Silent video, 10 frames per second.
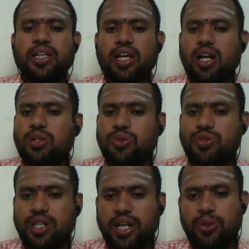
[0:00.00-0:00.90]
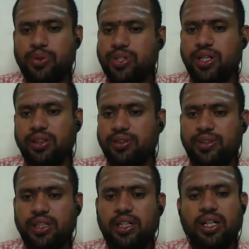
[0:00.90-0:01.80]
Here also straight question.
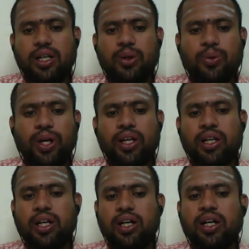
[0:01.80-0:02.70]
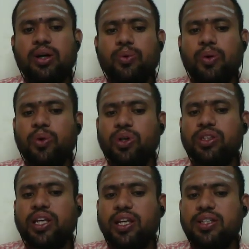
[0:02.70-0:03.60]
One more
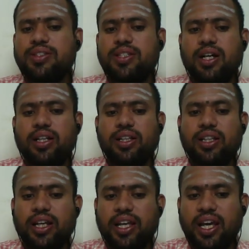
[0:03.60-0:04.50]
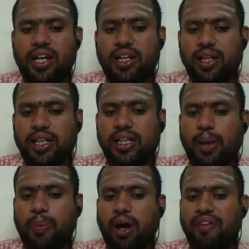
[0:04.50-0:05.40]
thing is here
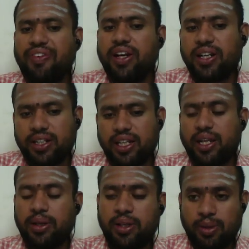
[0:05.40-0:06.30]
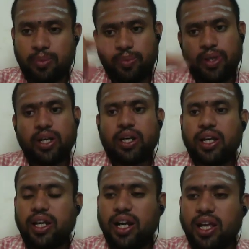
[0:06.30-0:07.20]
the profit in
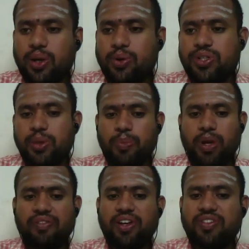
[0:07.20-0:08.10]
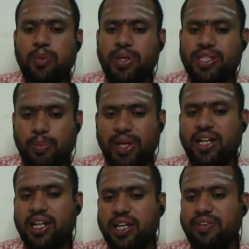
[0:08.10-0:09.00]
earlier question, profit will be
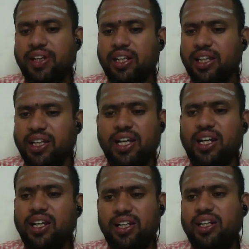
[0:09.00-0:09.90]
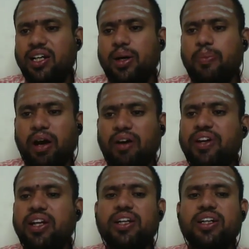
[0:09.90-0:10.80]
separately given. Here
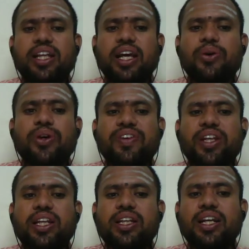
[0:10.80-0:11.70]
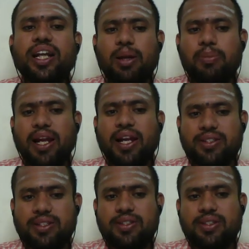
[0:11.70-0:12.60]
profit they have given in the trial
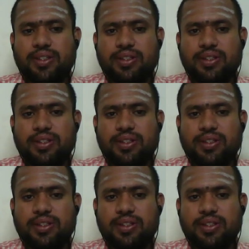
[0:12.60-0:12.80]
balance.